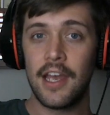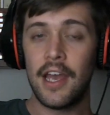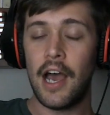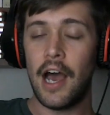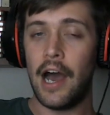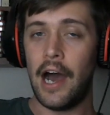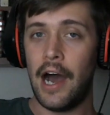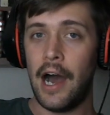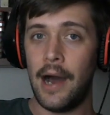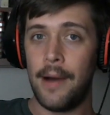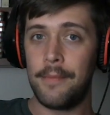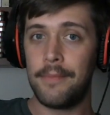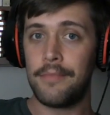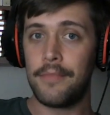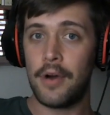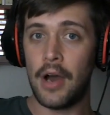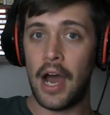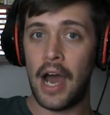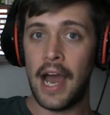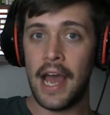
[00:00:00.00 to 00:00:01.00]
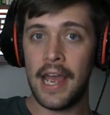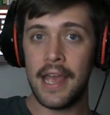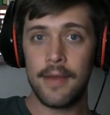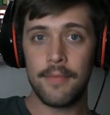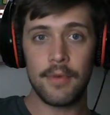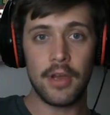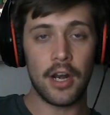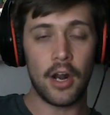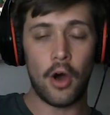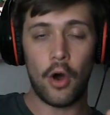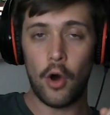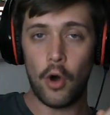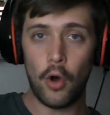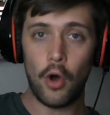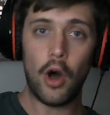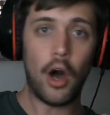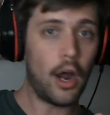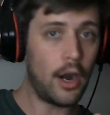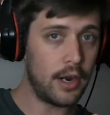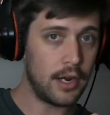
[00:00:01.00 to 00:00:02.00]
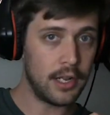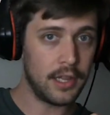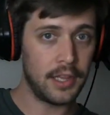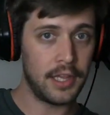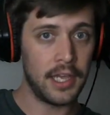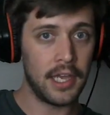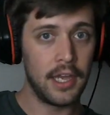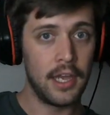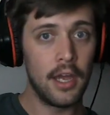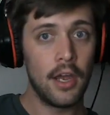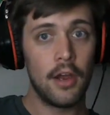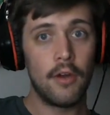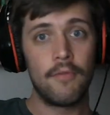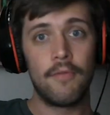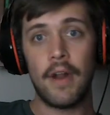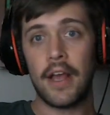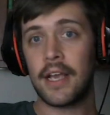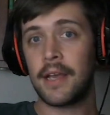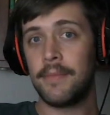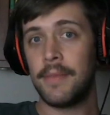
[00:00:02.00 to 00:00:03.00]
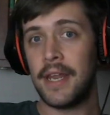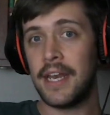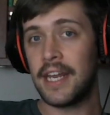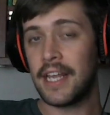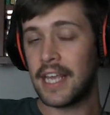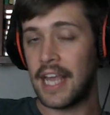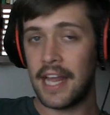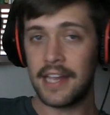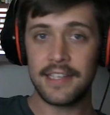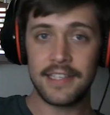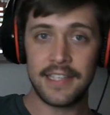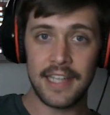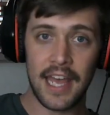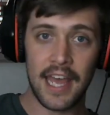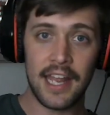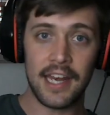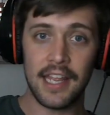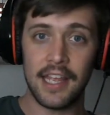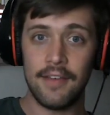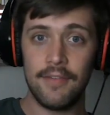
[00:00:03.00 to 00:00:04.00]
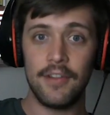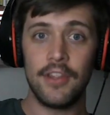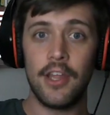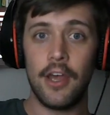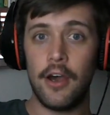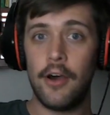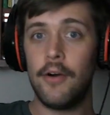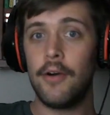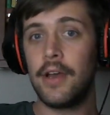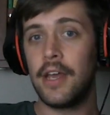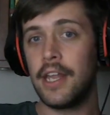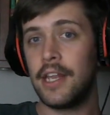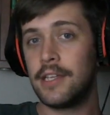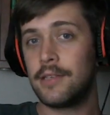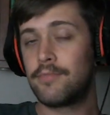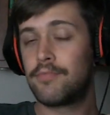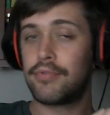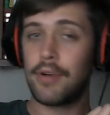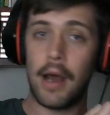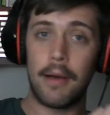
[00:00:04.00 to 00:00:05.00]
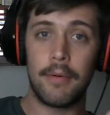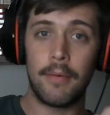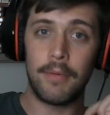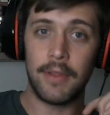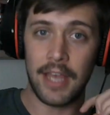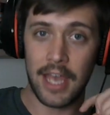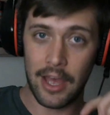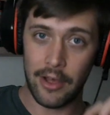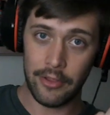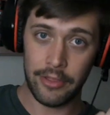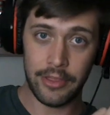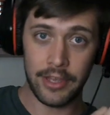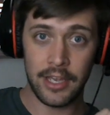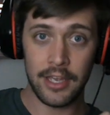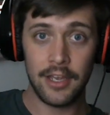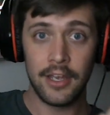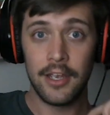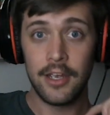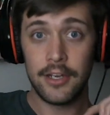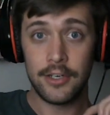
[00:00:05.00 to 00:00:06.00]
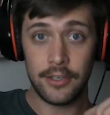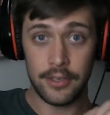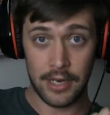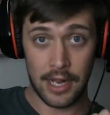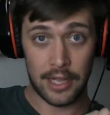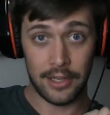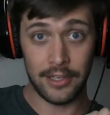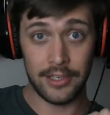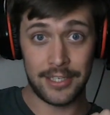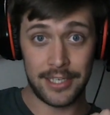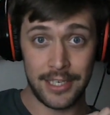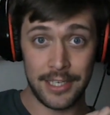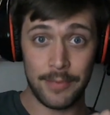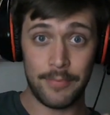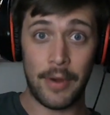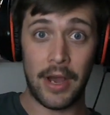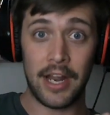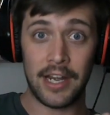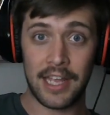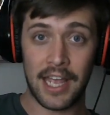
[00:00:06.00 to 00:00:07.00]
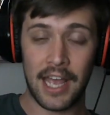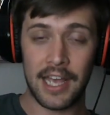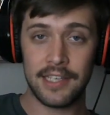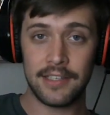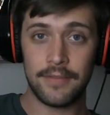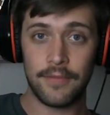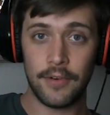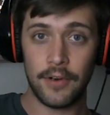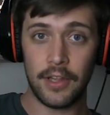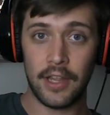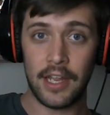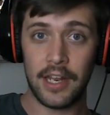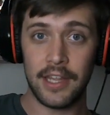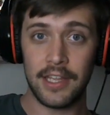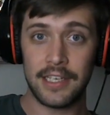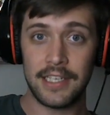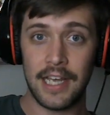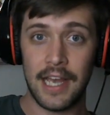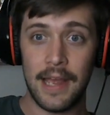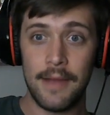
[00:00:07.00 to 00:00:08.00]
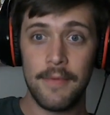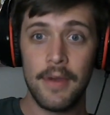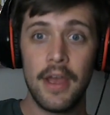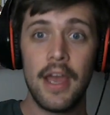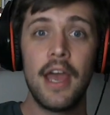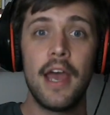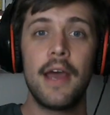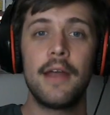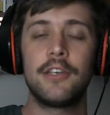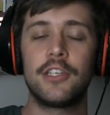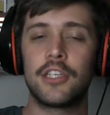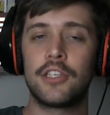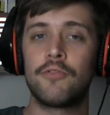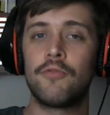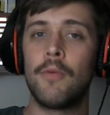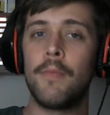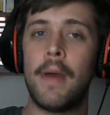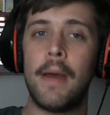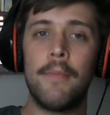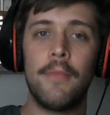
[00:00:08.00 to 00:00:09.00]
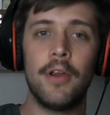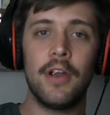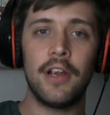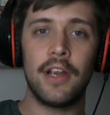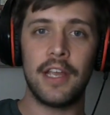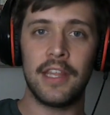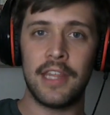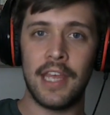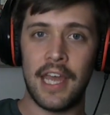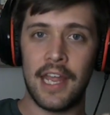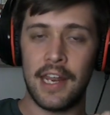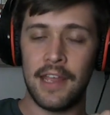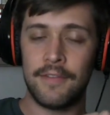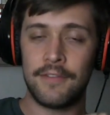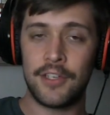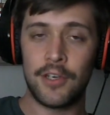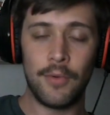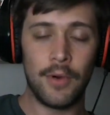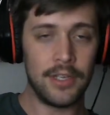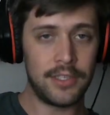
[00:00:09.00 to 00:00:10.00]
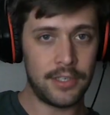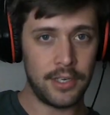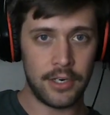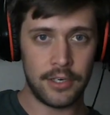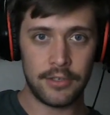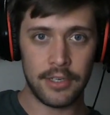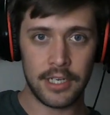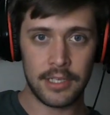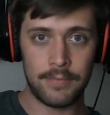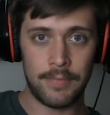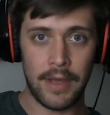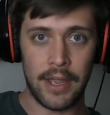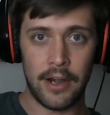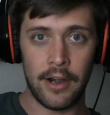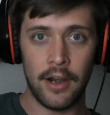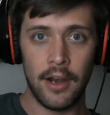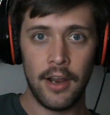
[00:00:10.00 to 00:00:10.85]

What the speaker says: I am going to wholeheartedly recommend against that, even though it is probably healthy to not listen to podcasts for a lot of the time. Just remember that if she wants you to dress better,